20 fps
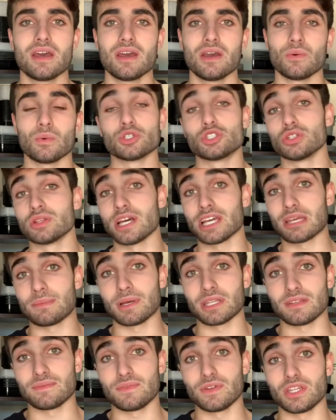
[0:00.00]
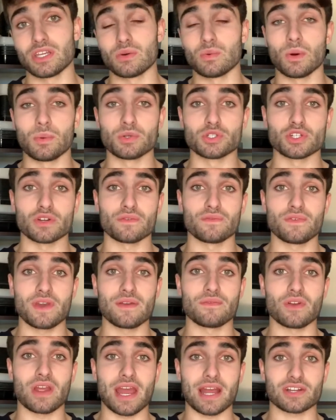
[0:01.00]
What did you like about the video? What was your
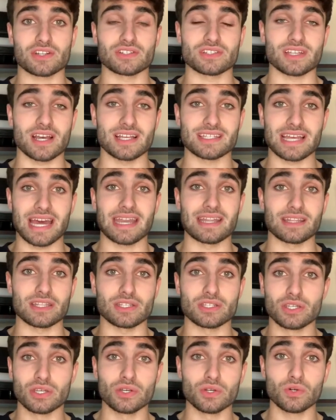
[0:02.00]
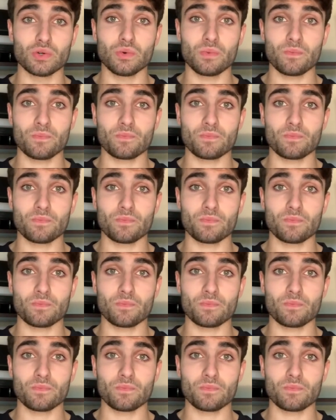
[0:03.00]
favorite exercise out of the 2?